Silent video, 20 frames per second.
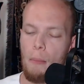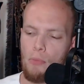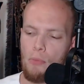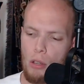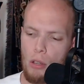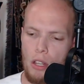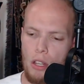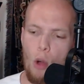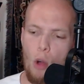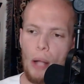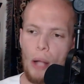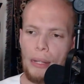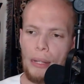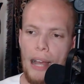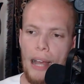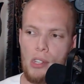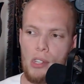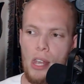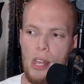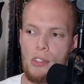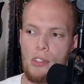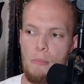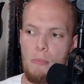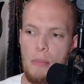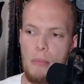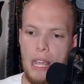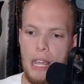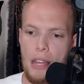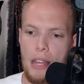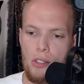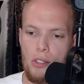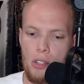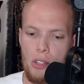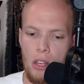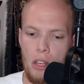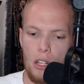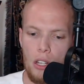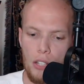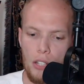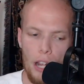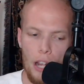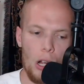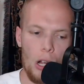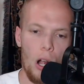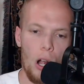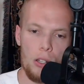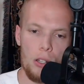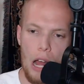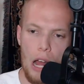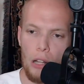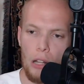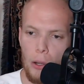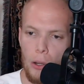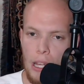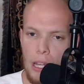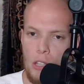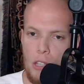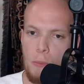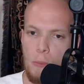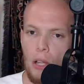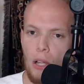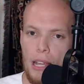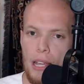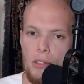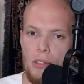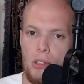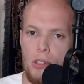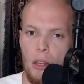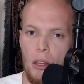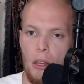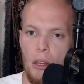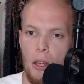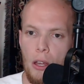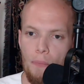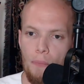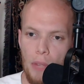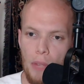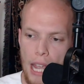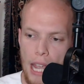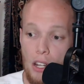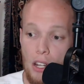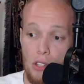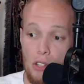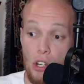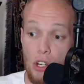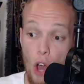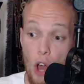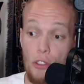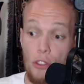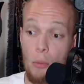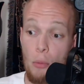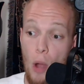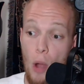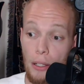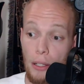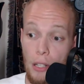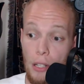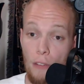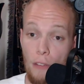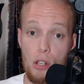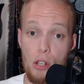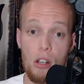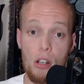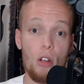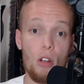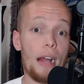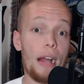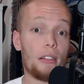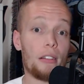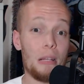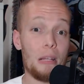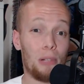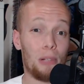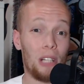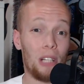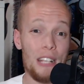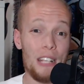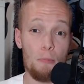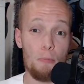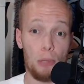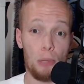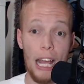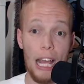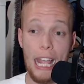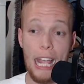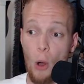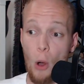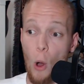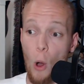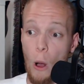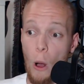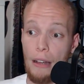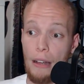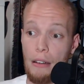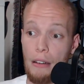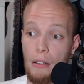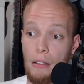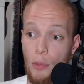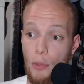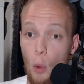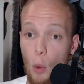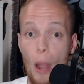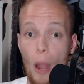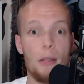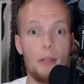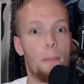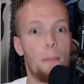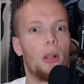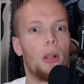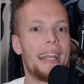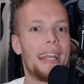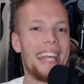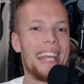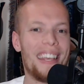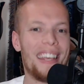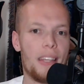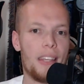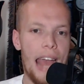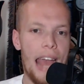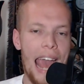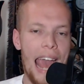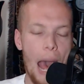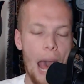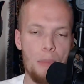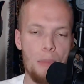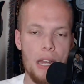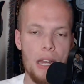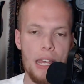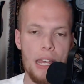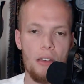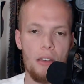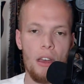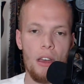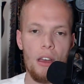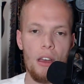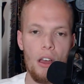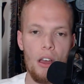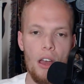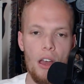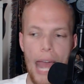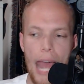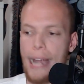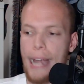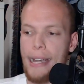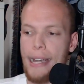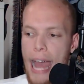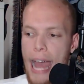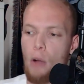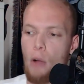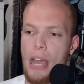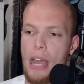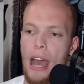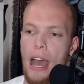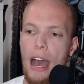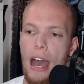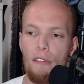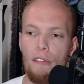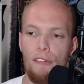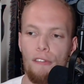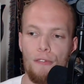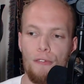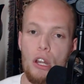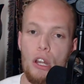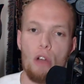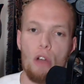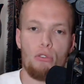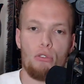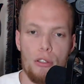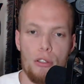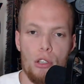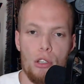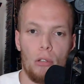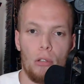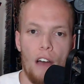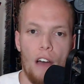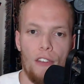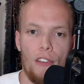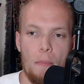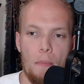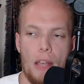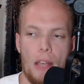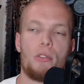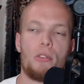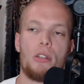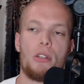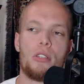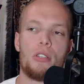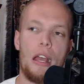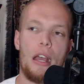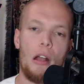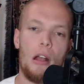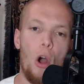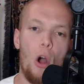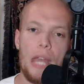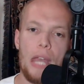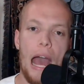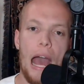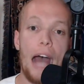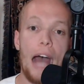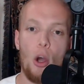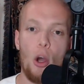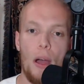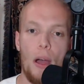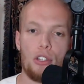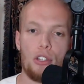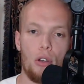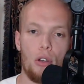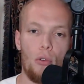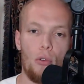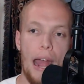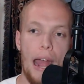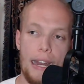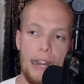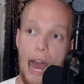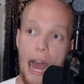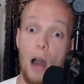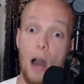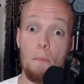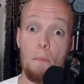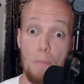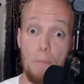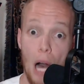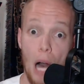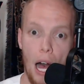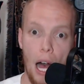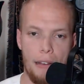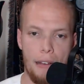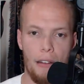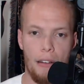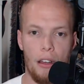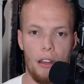So, you know, what that says to me is Derek Carr is not learning his plays. He doesn't know them well enough to correctly place blame on the way the play isn't happening. And now we have, you know, Chris Olave basically saying, oh, yeah, I know I should have ran it out, but.